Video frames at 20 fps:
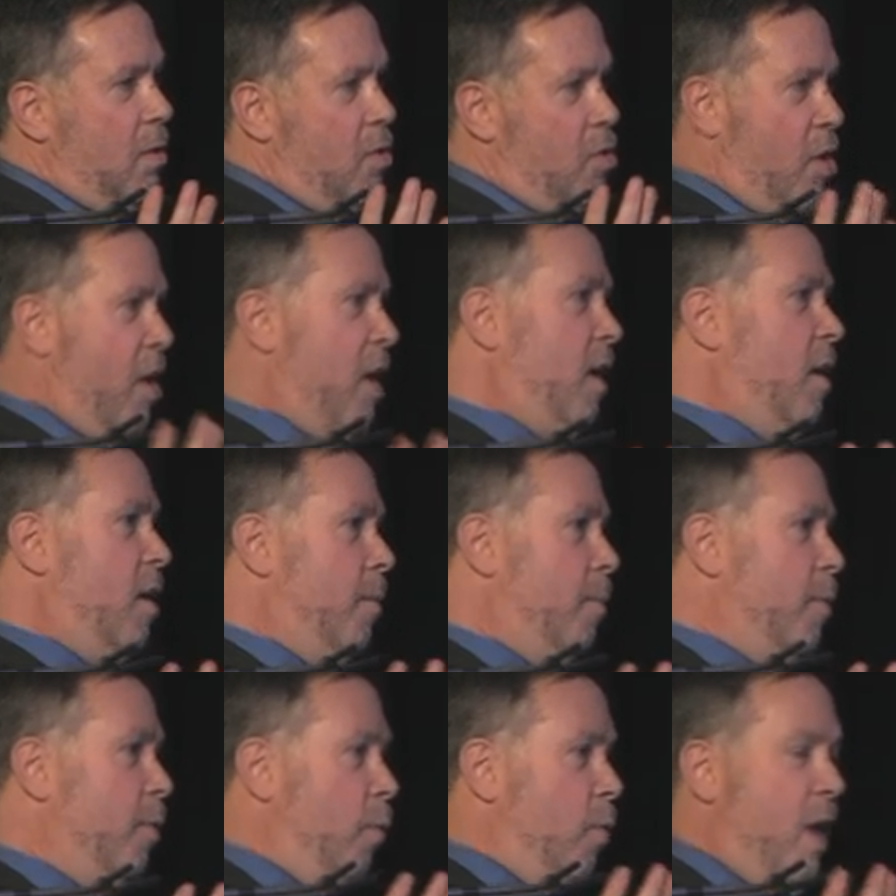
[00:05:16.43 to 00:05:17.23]

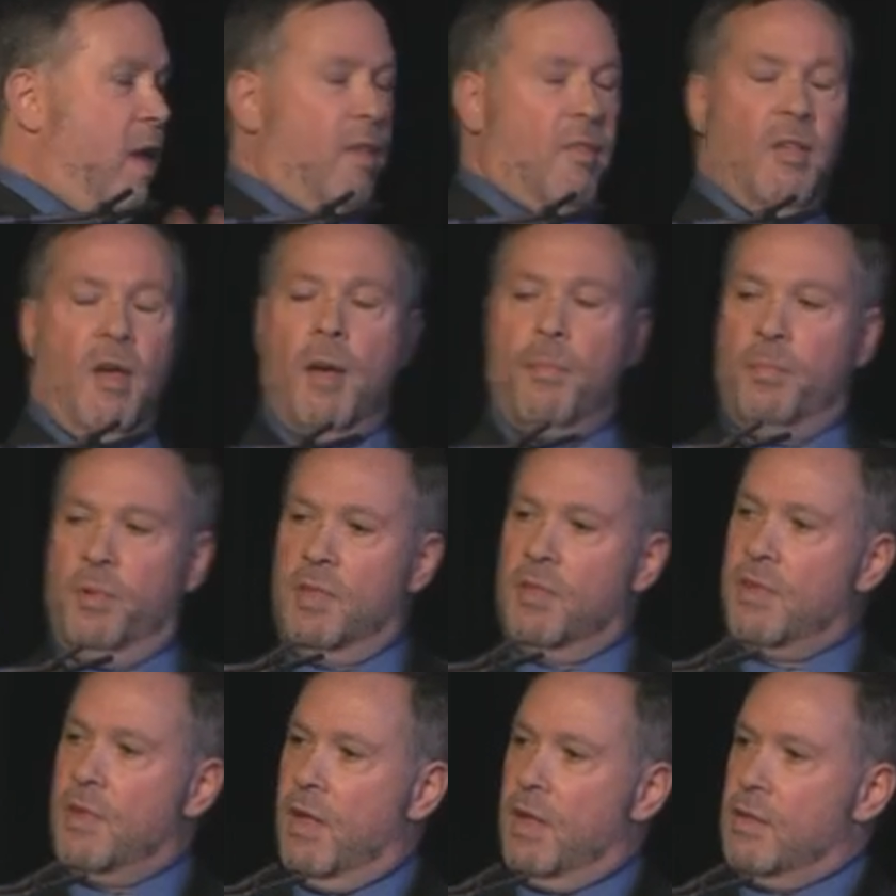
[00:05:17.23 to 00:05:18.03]
Jacob wakes up and
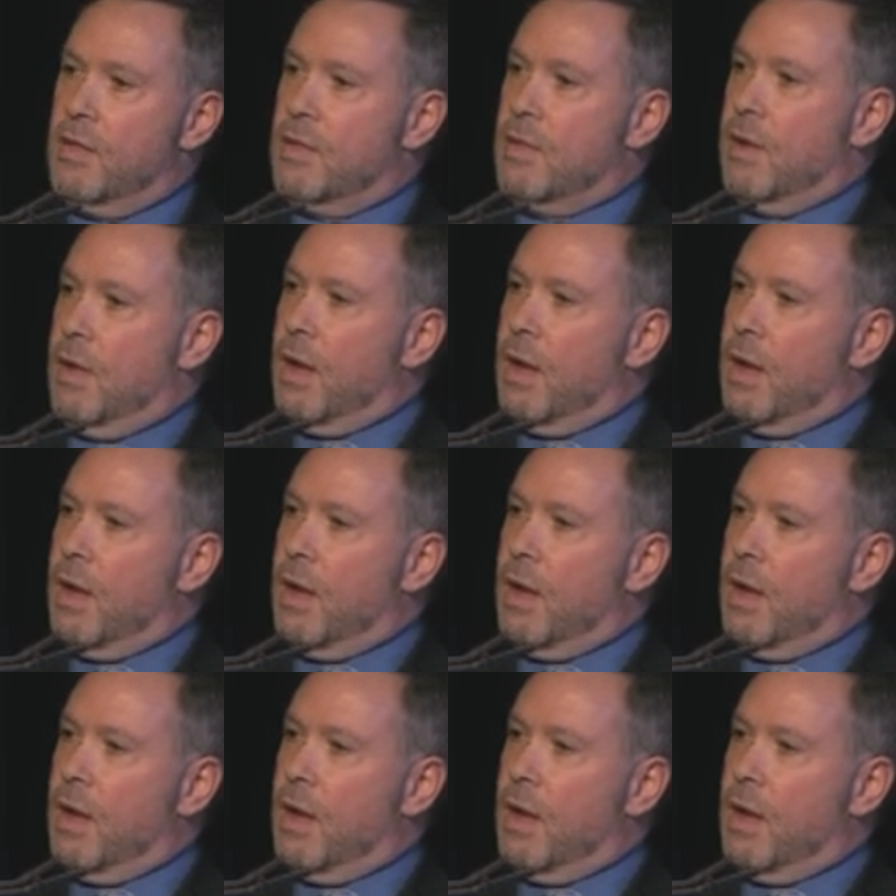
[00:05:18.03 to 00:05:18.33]
says,